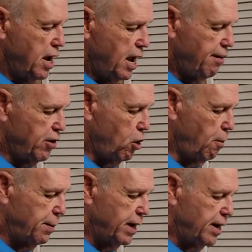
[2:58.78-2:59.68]
and you
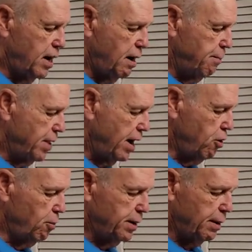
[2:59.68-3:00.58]
open it up? I
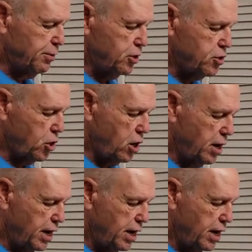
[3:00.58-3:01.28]
open up the jar,